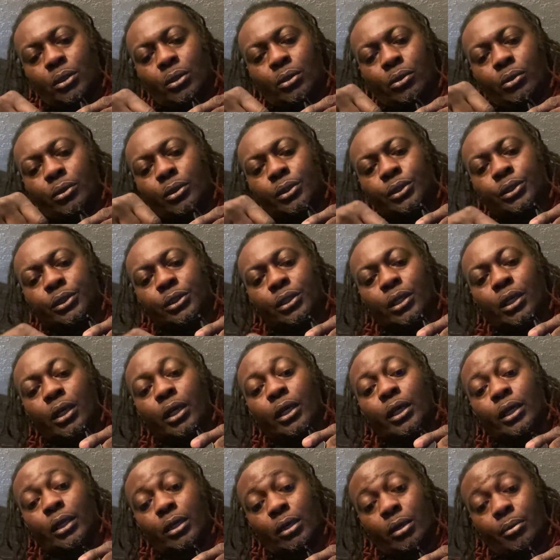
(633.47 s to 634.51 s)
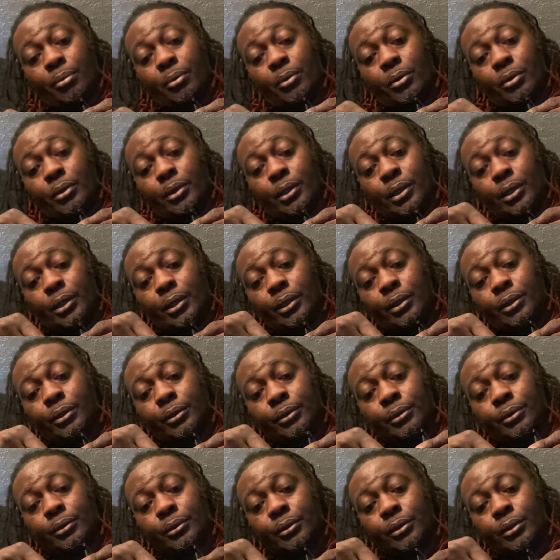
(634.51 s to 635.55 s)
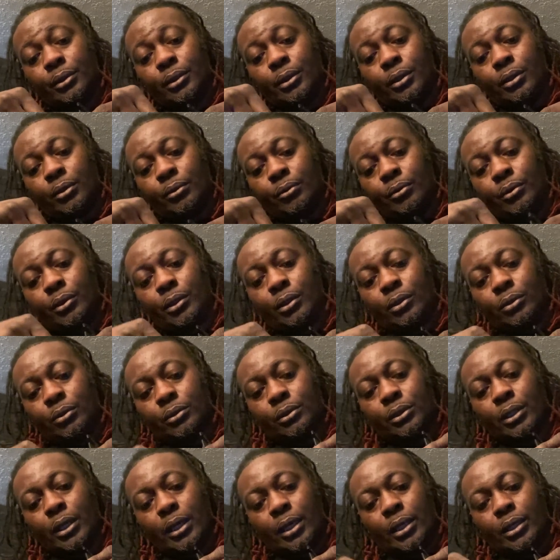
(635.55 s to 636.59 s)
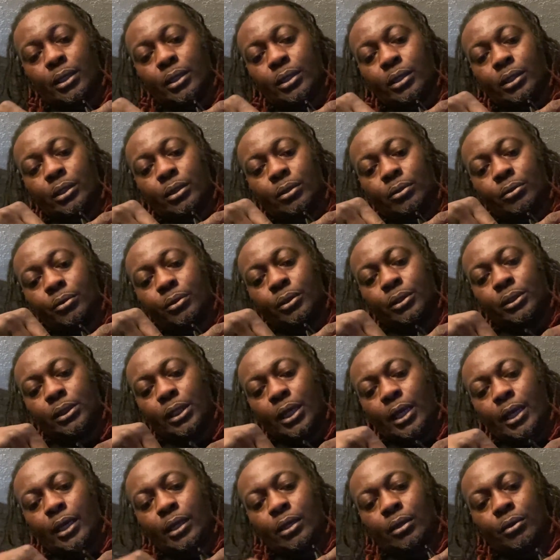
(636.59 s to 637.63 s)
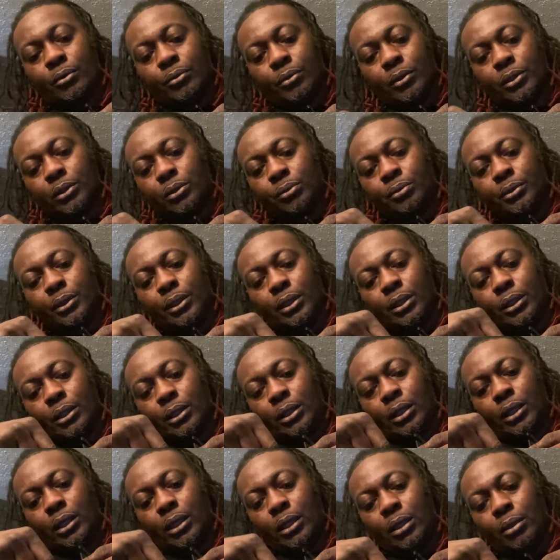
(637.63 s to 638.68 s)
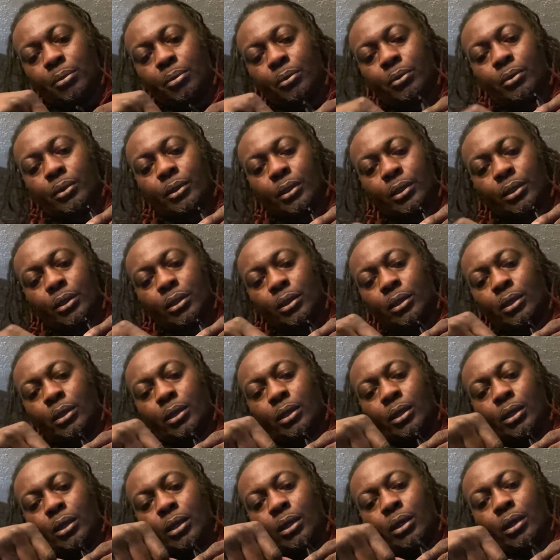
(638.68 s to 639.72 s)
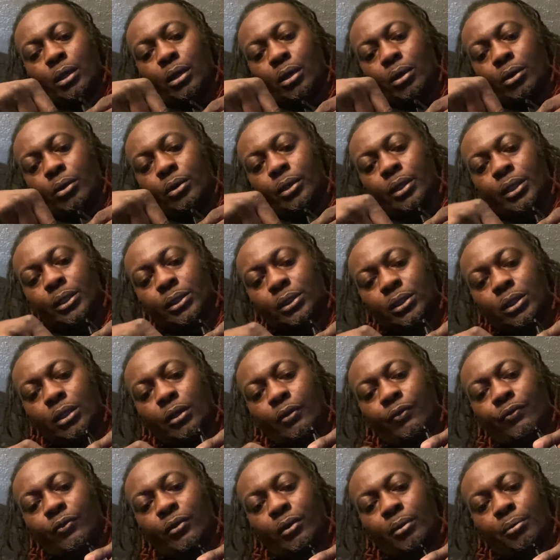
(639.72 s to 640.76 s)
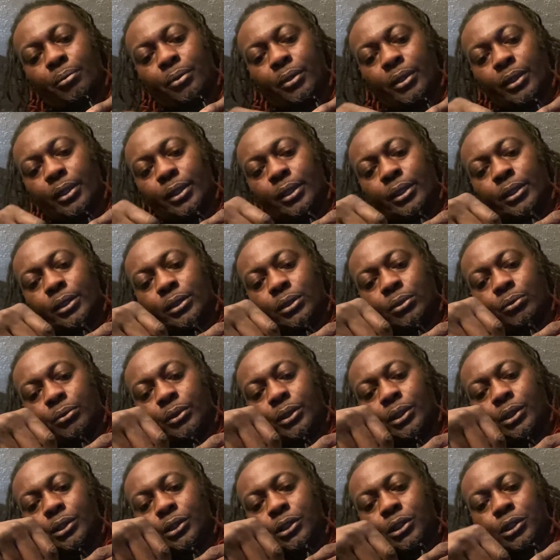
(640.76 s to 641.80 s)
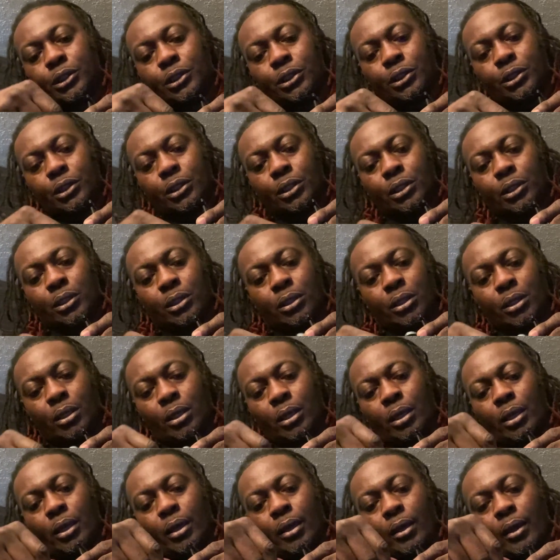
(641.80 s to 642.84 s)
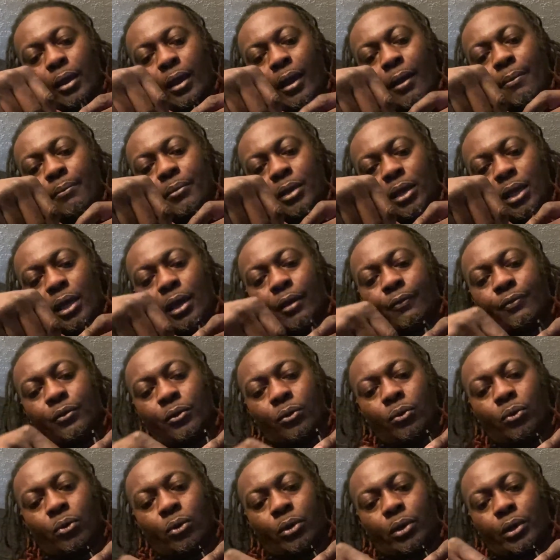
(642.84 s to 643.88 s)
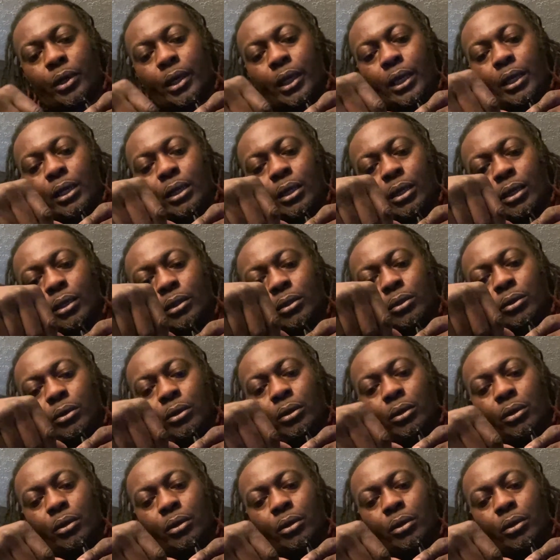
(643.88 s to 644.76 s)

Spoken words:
Or snug it up on there. We ain't gonna tighten it. We tighten it once we get the cable and all that stuff in place, which I may have to order another